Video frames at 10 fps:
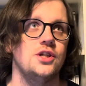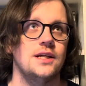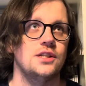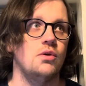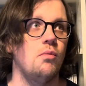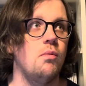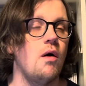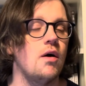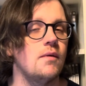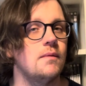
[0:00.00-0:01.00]
as to
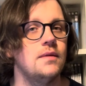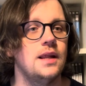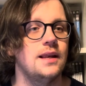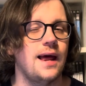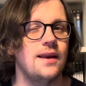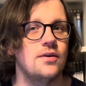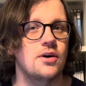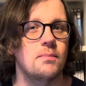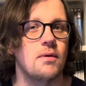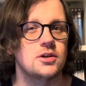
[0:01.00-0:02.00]
what Nintendo
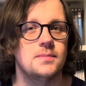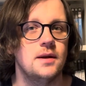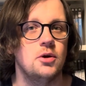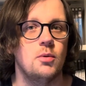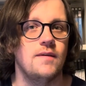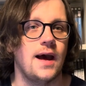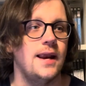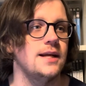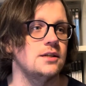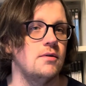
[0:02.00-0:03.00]
could possibly do with
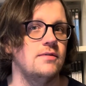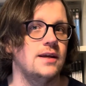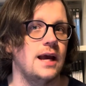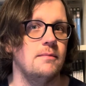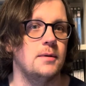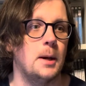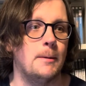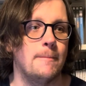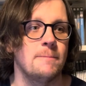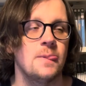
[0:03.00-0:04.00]
NSO to GameCube
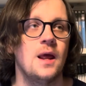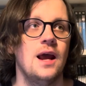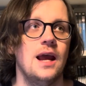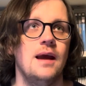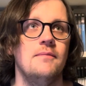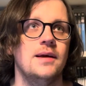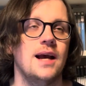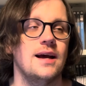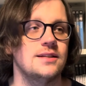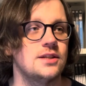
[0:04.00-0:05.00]
in
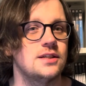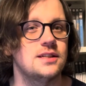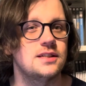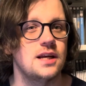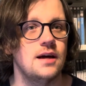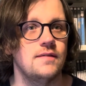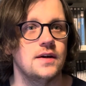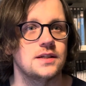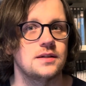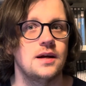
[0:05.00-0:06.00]
regards to
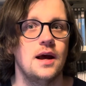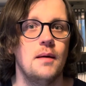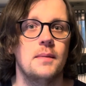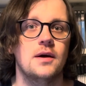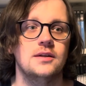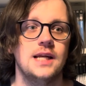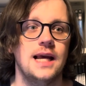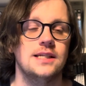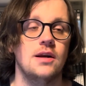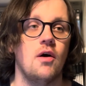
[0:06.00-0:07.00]
servers. Because it
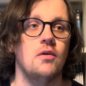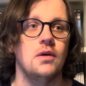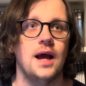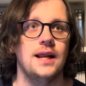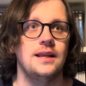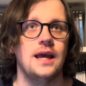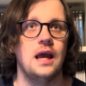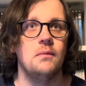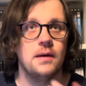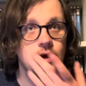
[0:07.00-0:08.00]
is an online
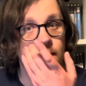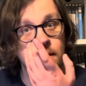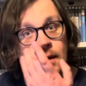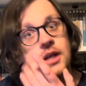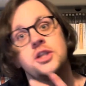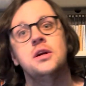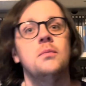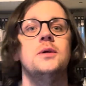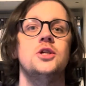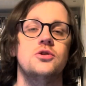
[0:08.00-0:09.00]
game where you're going to be matching
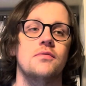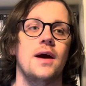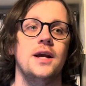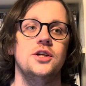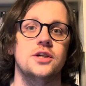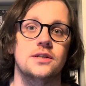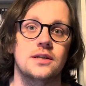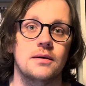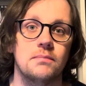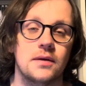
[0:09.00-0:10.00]
up with strangers to
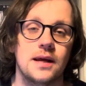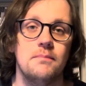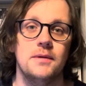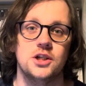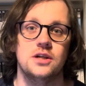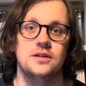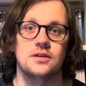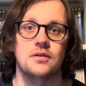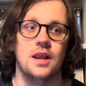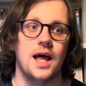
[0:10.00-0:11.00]
complete missions
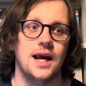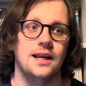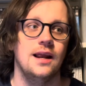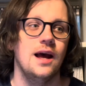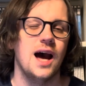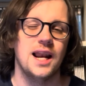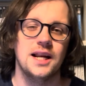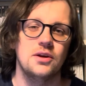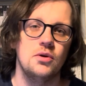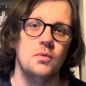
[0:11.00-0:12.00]
online. And
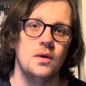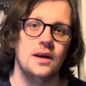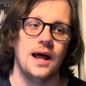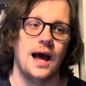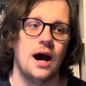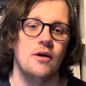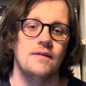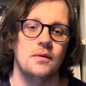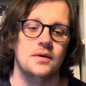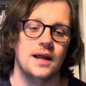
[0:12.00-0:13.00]
I do wonder how
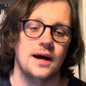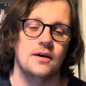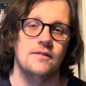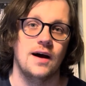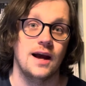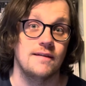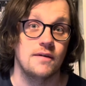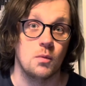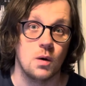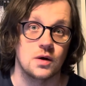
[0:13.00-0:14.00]
they would tackle that if
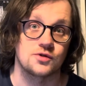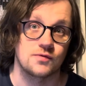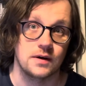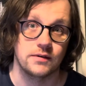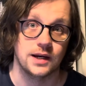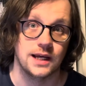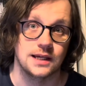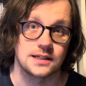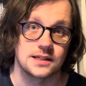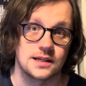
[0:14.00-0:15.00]
it was
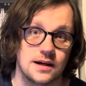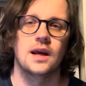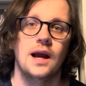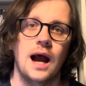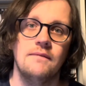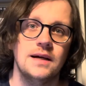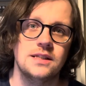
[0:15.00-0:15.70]
re-released. And that's